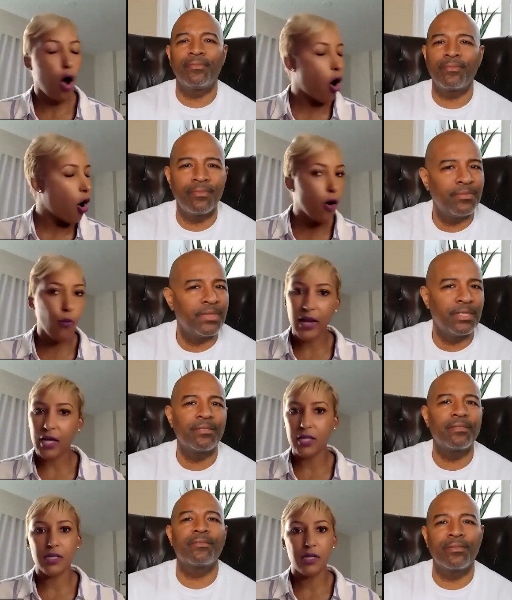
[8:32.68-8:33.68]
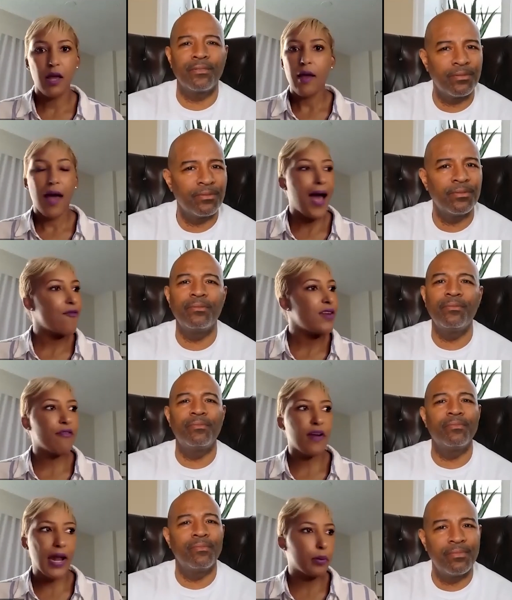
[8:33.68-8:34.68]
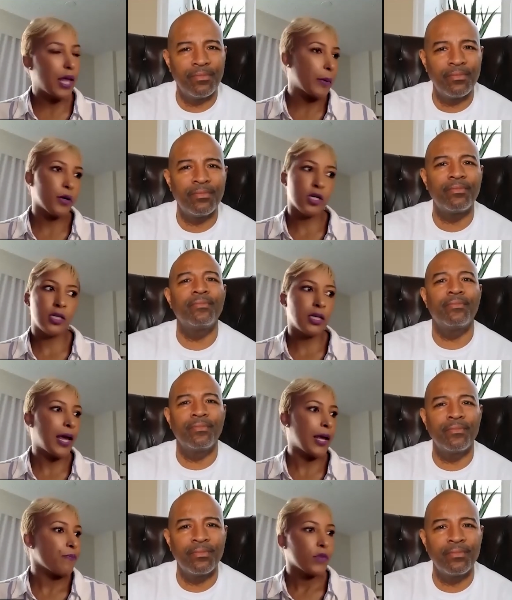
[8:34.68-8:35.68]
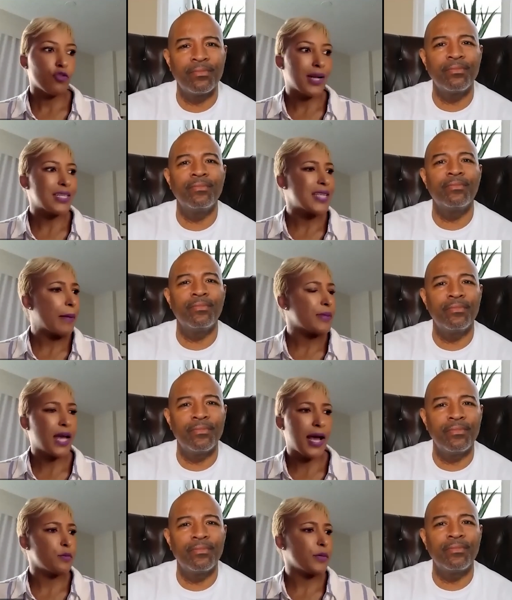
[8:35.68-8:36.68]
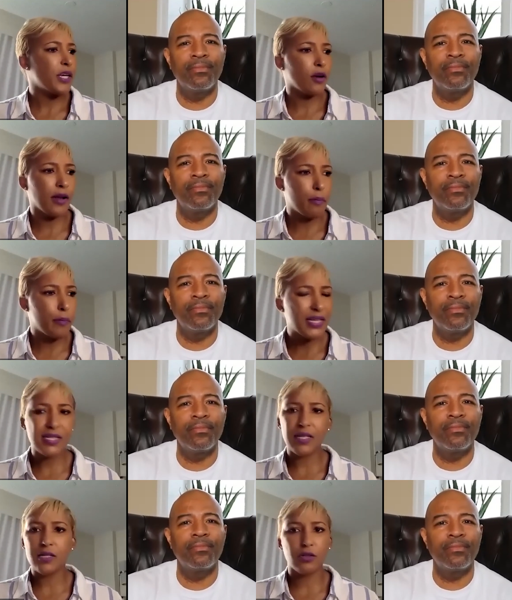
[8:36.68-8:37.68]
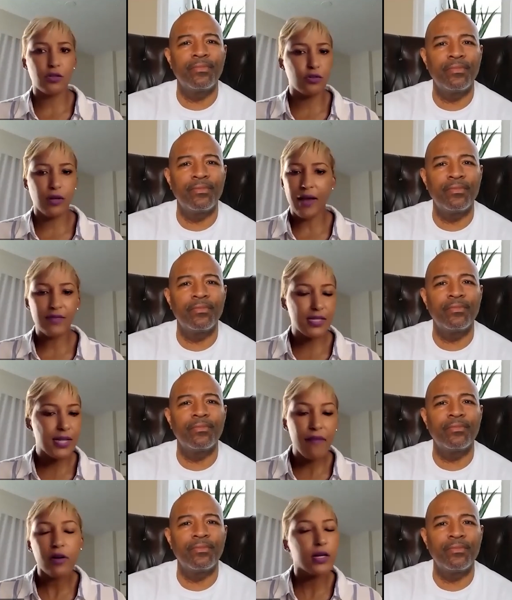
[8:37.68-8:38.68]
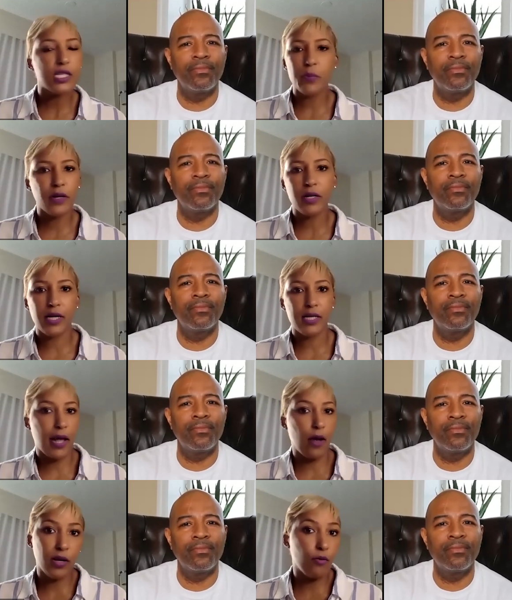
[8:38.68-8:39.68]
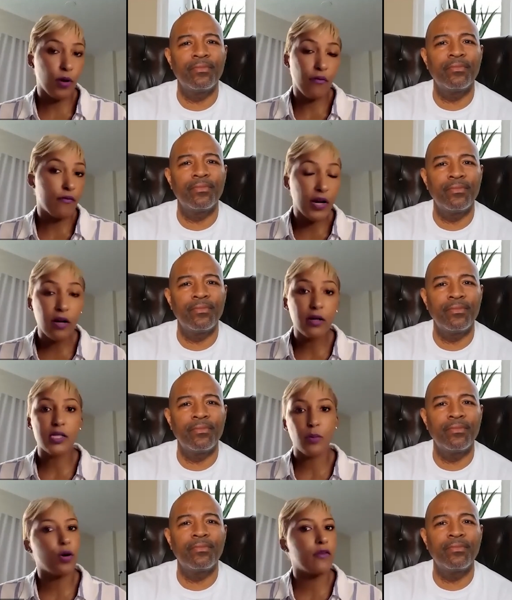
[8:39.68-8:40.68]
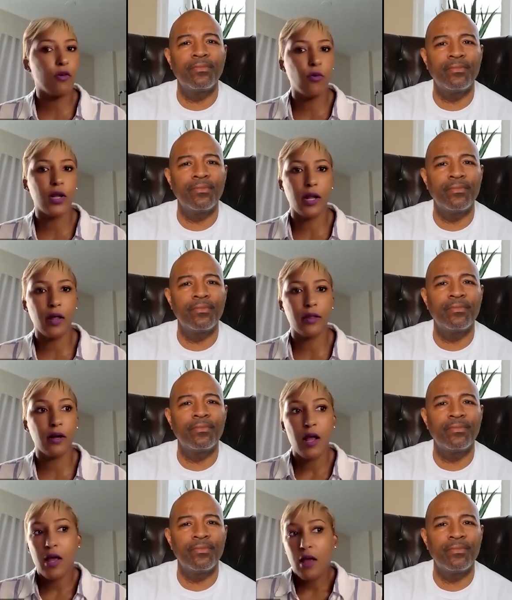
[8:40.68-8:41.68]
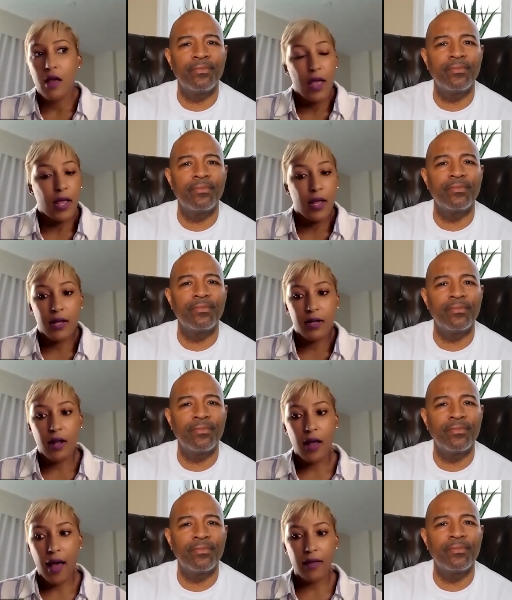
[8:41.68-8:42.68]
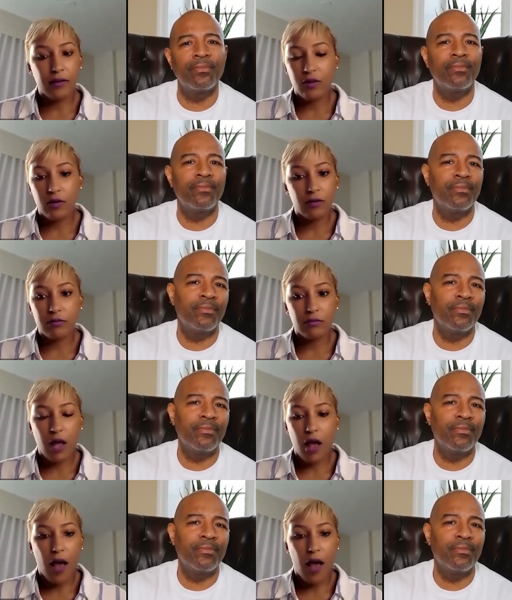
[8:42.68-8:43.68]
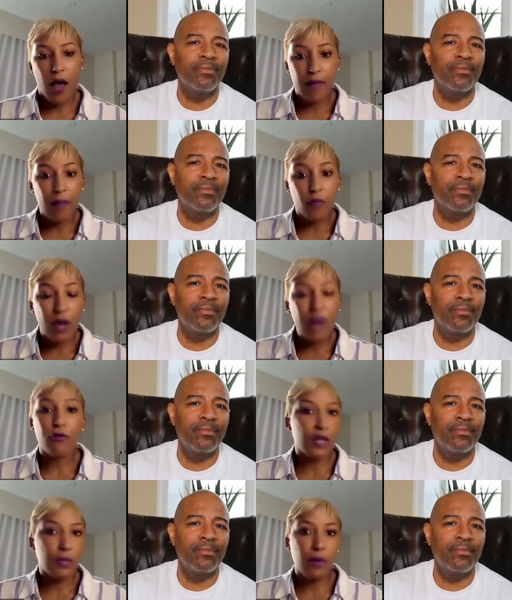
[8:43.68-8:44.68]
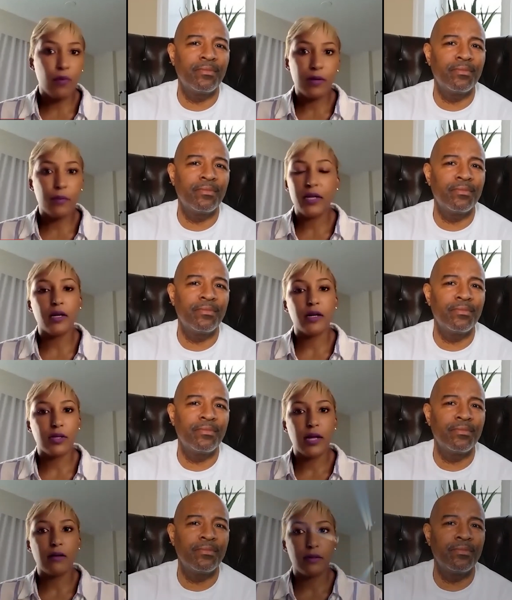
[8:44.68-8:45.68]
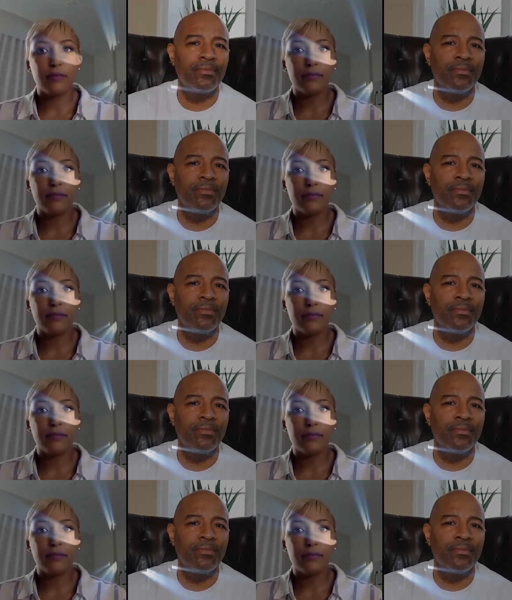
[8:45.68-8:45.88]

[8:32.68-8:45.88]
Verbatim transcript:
Speaker 1: Always. I've never had a black person like try to sabotage me or in business or do i've just never experienced that we we are very supportive of one another and I, you know I, i'm grateful for them i wouldn't be here without them